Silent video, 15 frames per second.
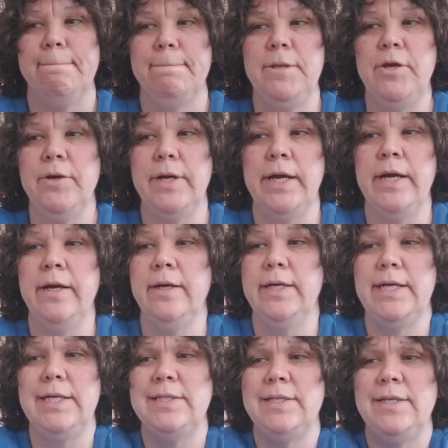your hair
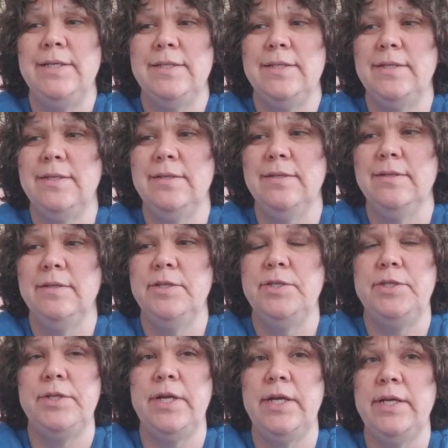doesn't,
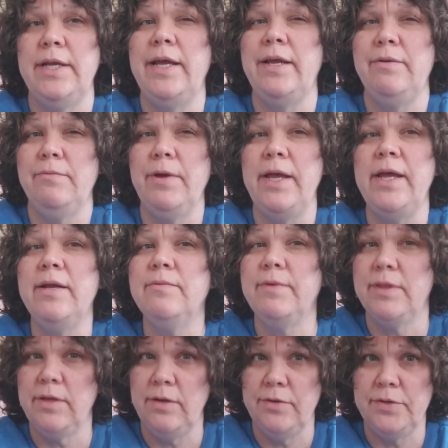and
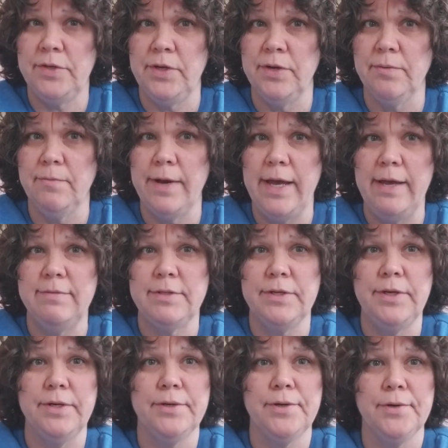with using your waves or
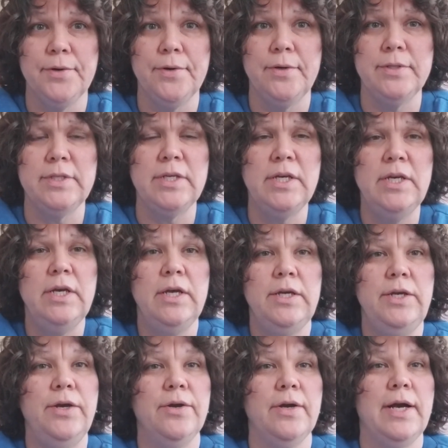your curls,
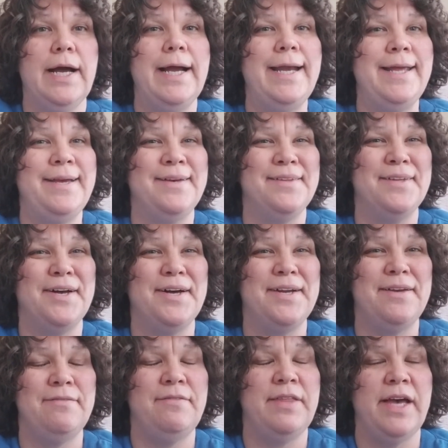you're hiding a lot
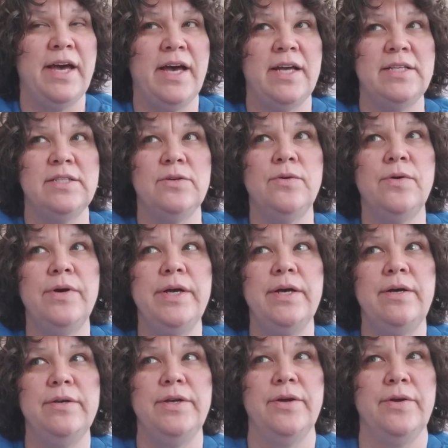of that
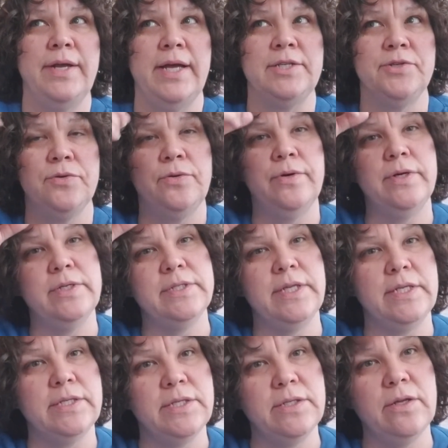oil, your natural oils
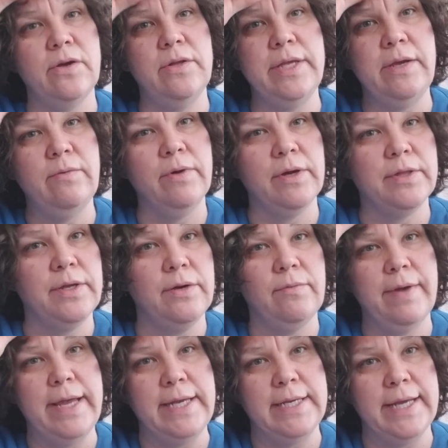that slowly work their
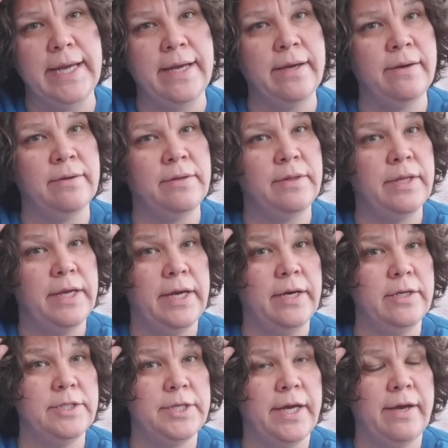way down the
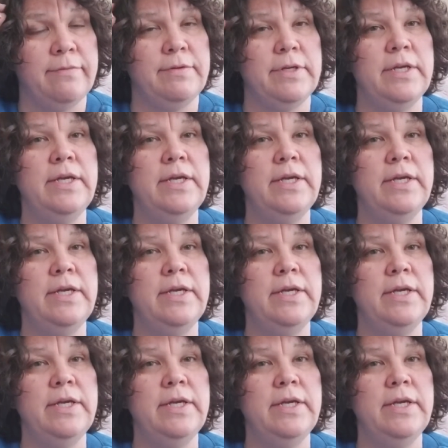hair shaft